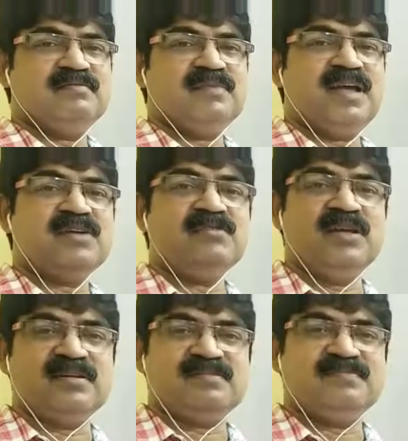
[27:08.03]
a
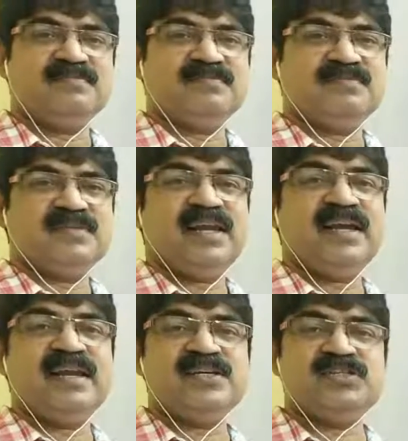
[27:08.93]
cooler,
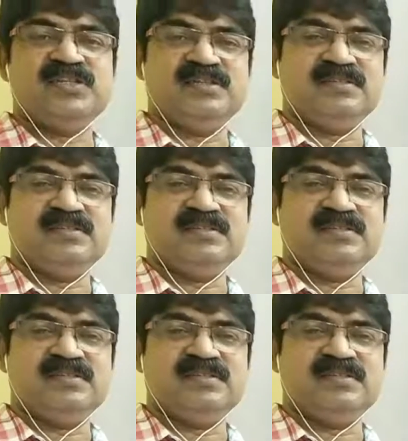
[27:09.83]
an AC,